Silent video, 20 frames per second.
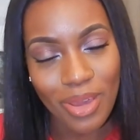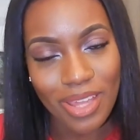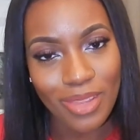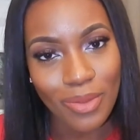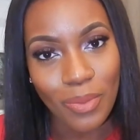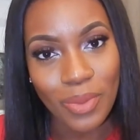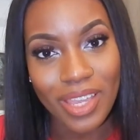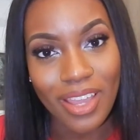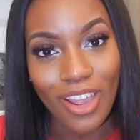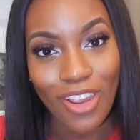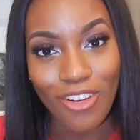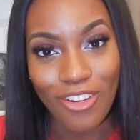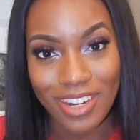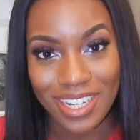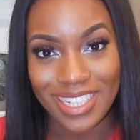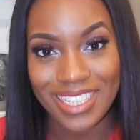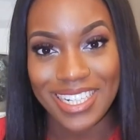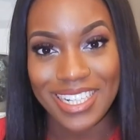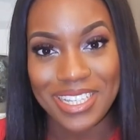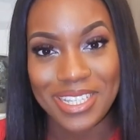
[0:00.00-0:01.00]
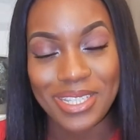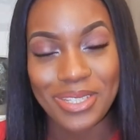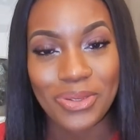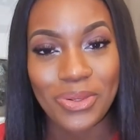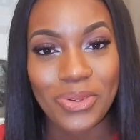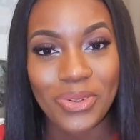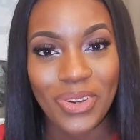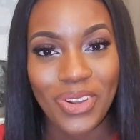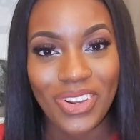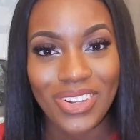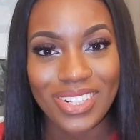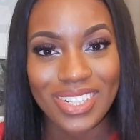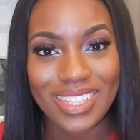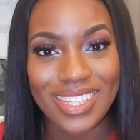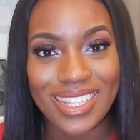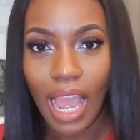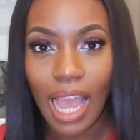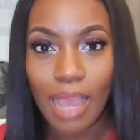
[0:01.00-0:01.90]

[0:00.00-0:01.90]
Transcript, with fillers: whether we are Grinches or not.